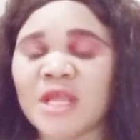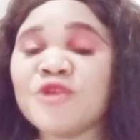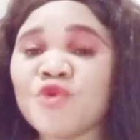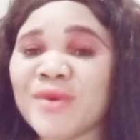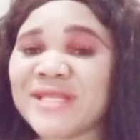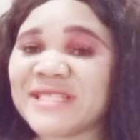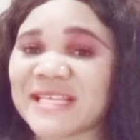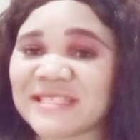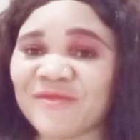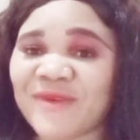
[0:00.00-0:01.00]
You will
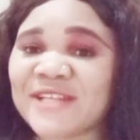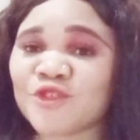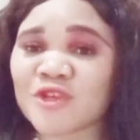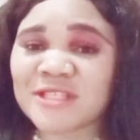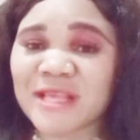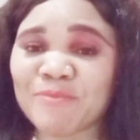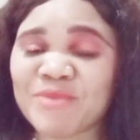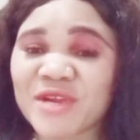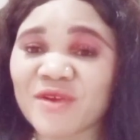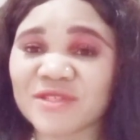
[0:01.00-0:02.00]
testify just a
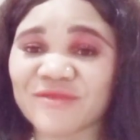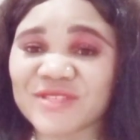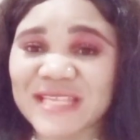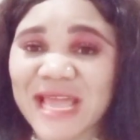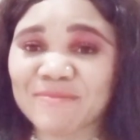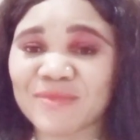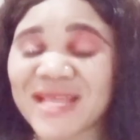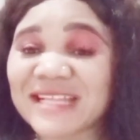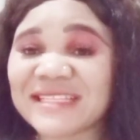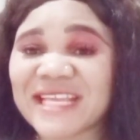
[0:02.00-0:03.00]
period of time.
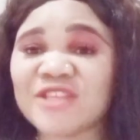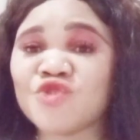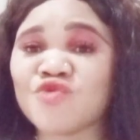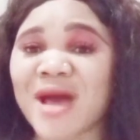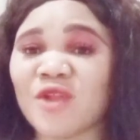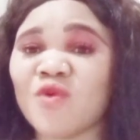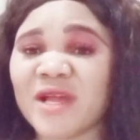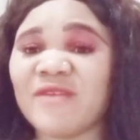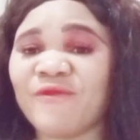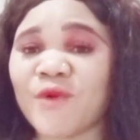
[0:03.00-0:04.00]
That thing you are
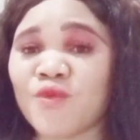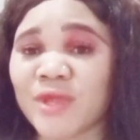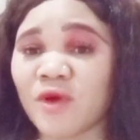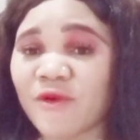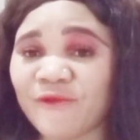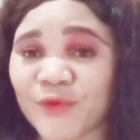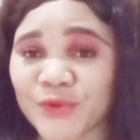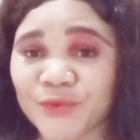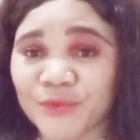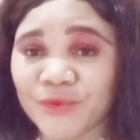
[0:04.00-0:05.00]
looking for will come for
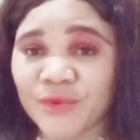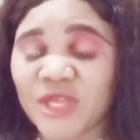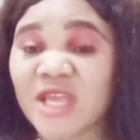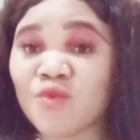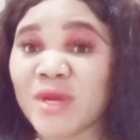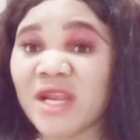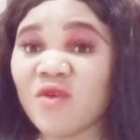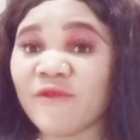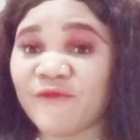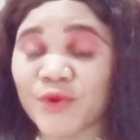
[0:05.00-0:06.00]
you. It will
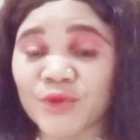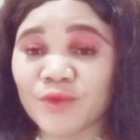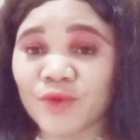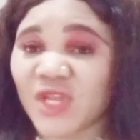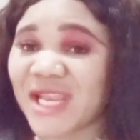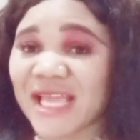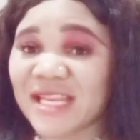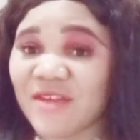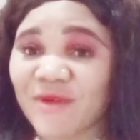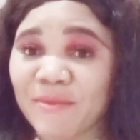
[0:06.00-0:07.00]
look for you like
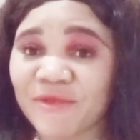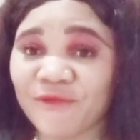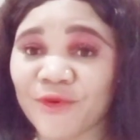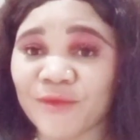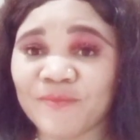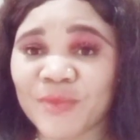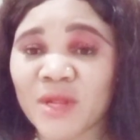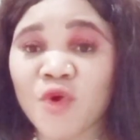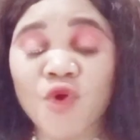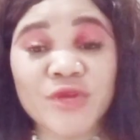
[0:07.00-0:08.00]
never before.
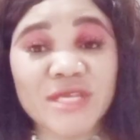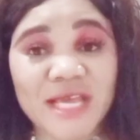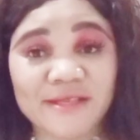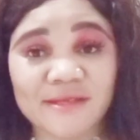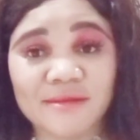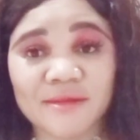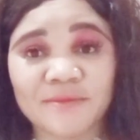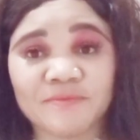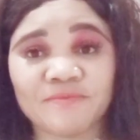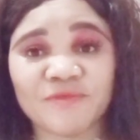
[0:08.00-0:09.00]
Oh yes,
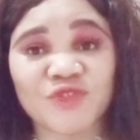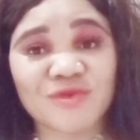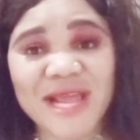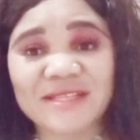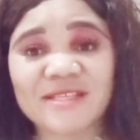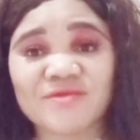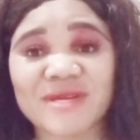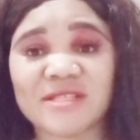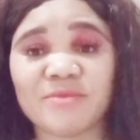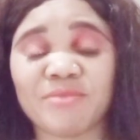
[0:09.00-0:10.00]
try this
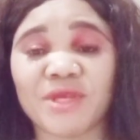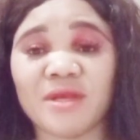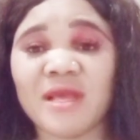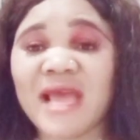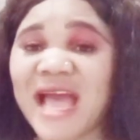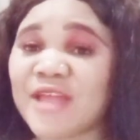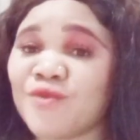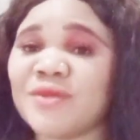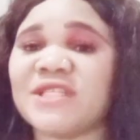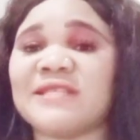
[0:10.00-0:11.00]
recipe and
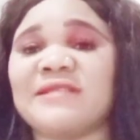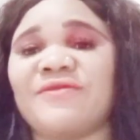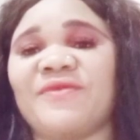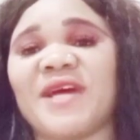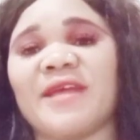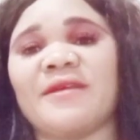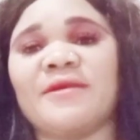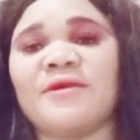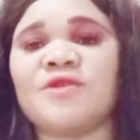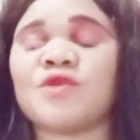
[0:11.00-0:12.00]
you will testify.
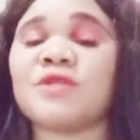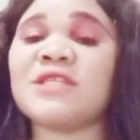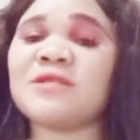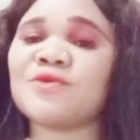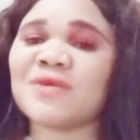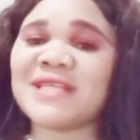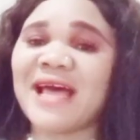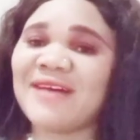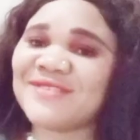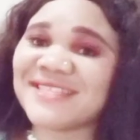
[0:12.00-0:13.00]
So this is what I
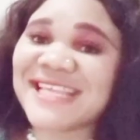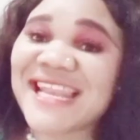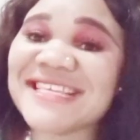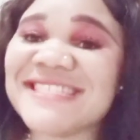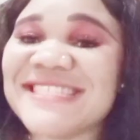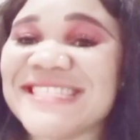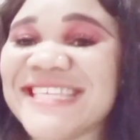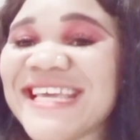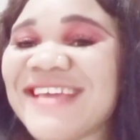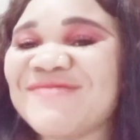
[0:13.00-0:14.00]
have to tell us
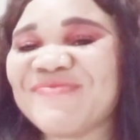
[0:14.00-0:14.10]
today.